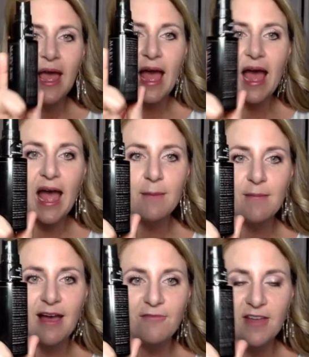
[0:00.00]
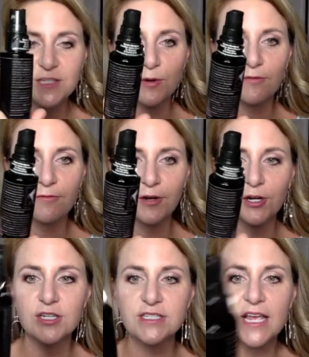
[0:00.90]
I My face
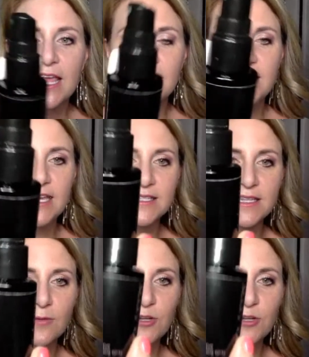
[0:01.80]
prefers this, which